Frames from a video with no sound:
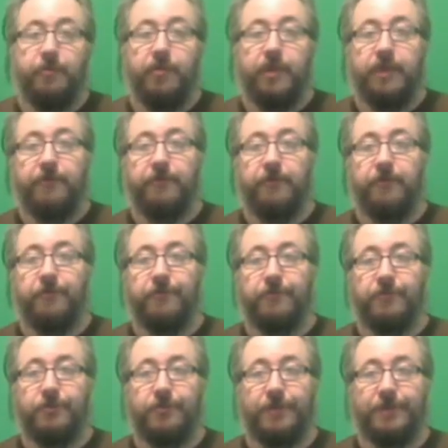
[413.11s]
number 8 film
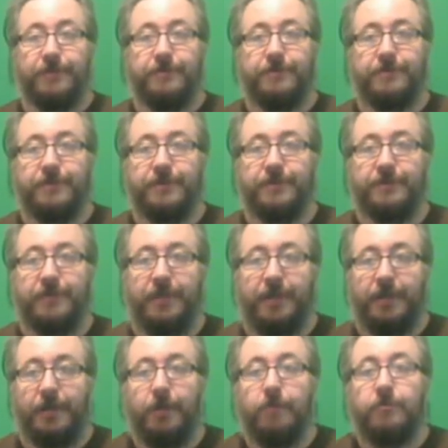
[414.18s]
for
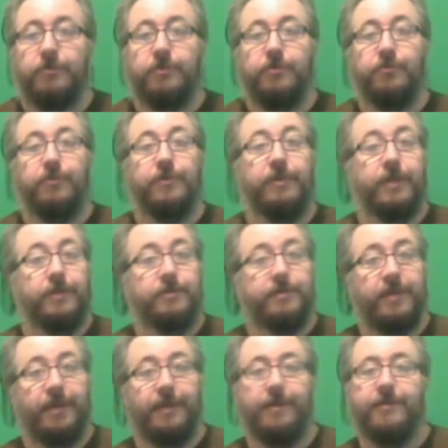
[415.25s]
2016 goes to The Nice
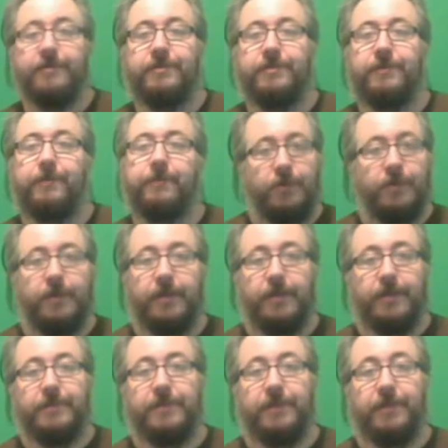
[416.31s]
Guys. What can
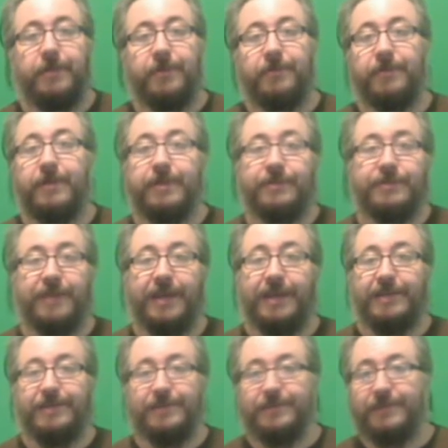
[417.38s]
I say about The Nice
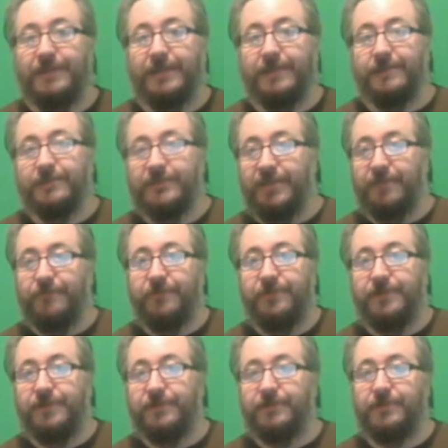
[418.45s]
Guys? It's a
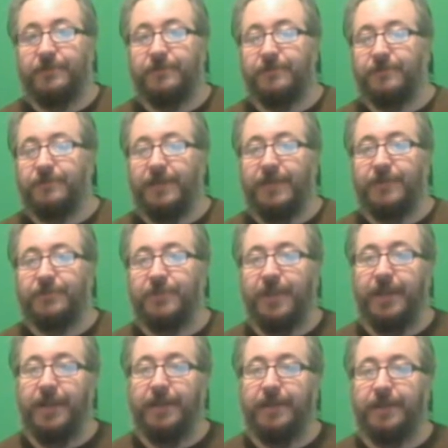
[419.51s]

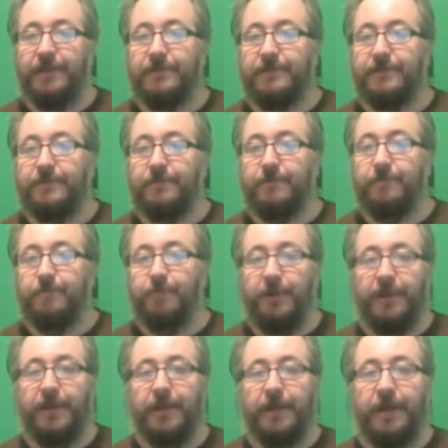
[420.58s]
70s/80s
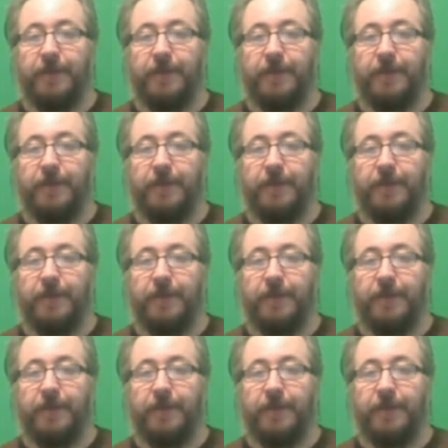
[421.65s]
buddy